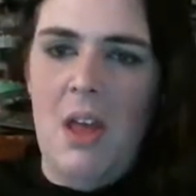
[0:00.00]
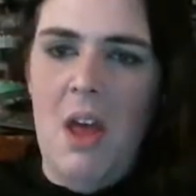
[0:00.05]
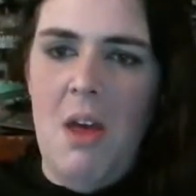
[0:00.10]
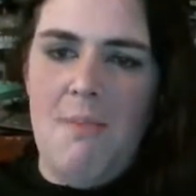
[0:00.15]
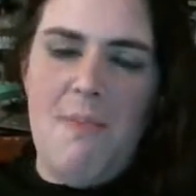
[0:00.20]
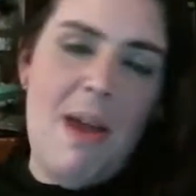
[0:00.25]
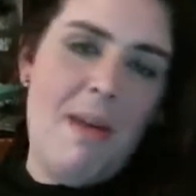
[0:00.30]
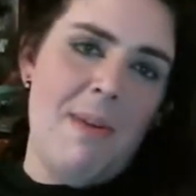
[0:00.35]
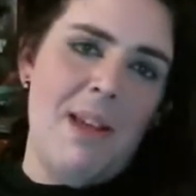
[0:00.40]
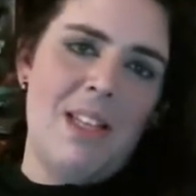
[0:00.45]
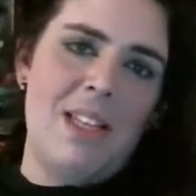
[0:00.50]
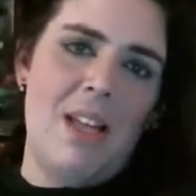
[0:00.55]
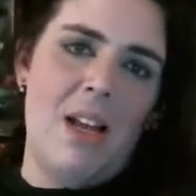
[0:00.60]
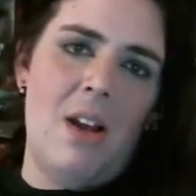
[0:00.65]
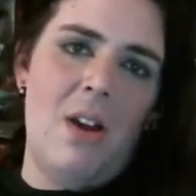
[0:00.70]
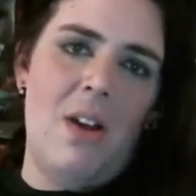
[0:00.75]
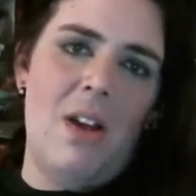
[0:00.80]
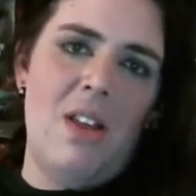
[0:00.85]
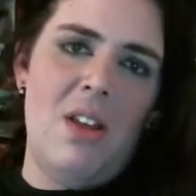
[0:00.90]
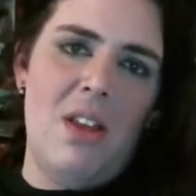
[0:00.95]
Batman's
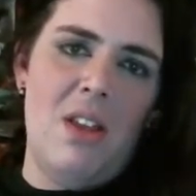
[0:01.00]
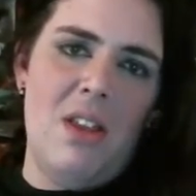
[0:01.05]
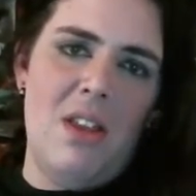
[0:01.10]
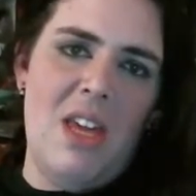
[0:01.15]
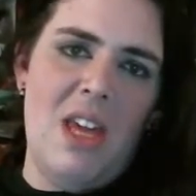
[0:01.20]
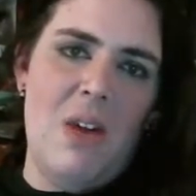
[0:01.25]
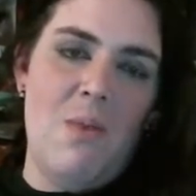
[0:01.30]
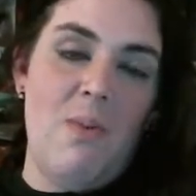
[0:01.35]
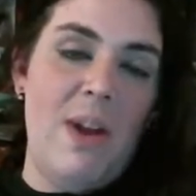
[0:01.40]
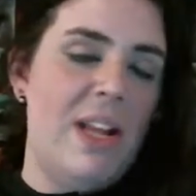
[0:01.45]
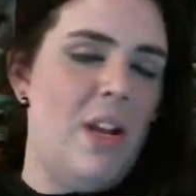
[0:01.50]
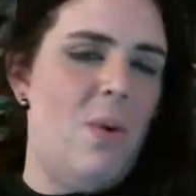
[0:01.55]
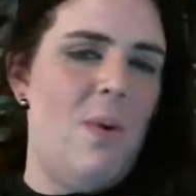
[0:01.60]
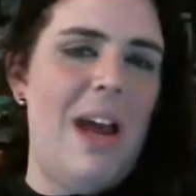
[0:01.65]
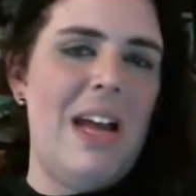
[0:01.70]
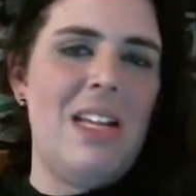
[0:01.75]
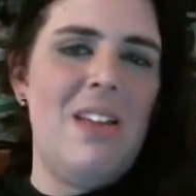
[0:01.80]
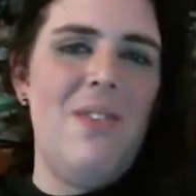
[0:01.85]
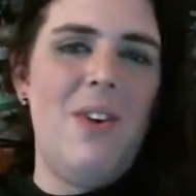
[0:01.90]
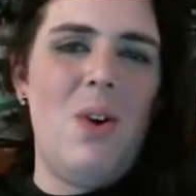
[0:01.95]
carrying the
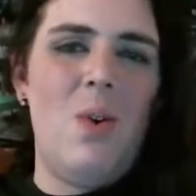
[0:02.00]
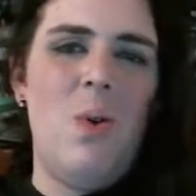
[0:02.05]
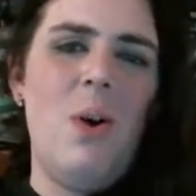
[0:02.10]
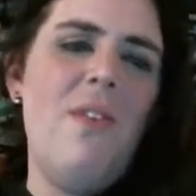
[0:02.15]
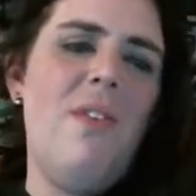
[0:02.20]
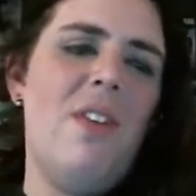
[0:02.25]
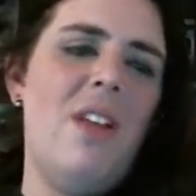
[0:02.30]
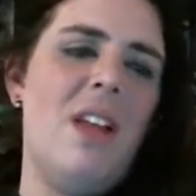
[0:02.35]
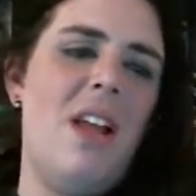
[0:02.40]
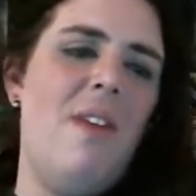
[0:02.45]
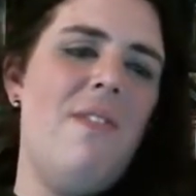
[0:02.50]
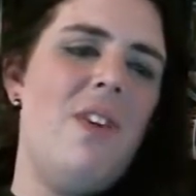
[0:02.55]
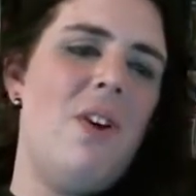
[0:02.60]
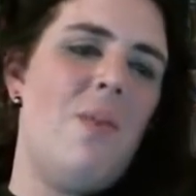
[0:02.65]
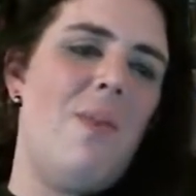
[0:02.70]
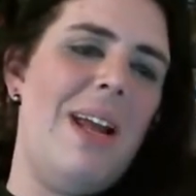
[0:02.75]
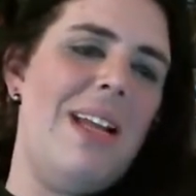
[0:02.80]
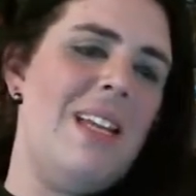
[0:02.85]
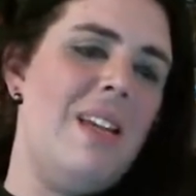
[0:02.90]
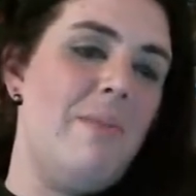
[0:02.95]
radioactive equivalent of
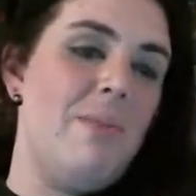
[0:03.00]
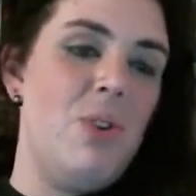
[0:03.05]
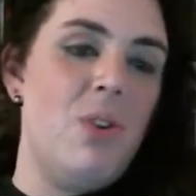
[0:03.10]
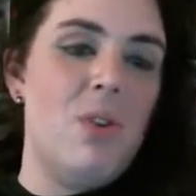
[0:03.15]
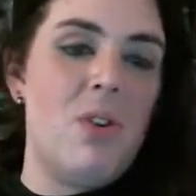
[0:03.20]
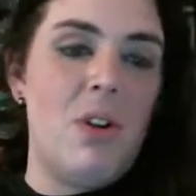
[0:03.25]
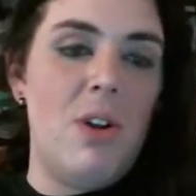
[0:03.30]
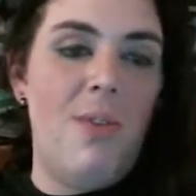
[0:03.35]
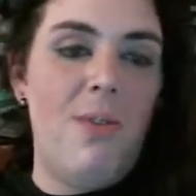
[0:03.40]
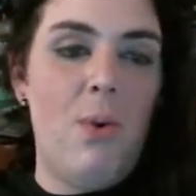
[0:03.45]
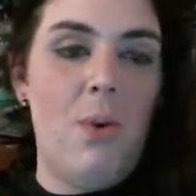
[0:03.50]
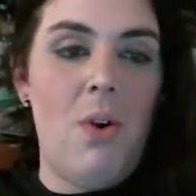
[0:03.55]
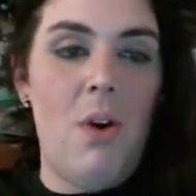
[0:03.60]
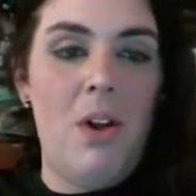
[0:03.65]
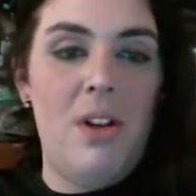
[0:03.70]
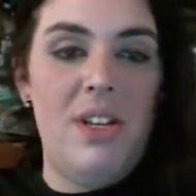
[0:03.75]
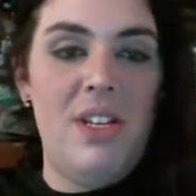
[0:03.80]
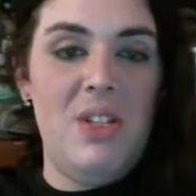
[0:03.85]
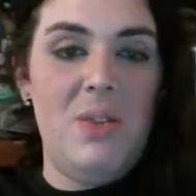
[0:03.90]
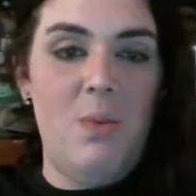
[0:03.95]
uranium-234
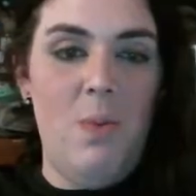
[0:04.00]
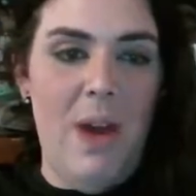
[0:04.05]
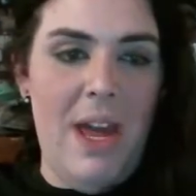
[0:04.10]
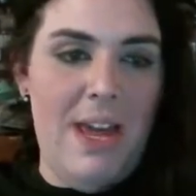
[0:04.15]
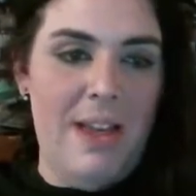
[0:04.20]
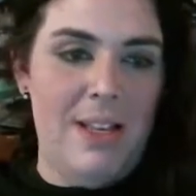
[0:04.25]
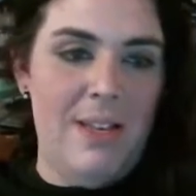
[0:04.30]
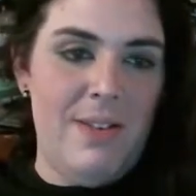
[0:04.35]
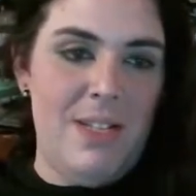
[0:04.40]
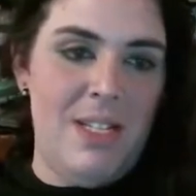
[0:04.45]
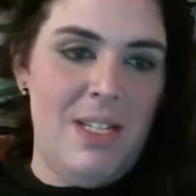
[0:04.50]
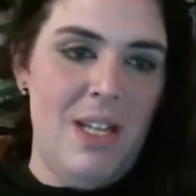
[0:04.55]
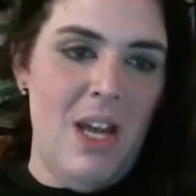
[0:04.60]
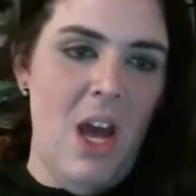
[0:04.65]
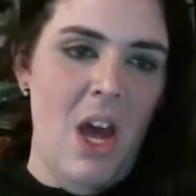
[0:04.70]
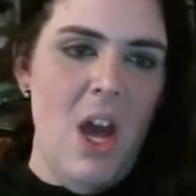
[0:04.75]
on his waist.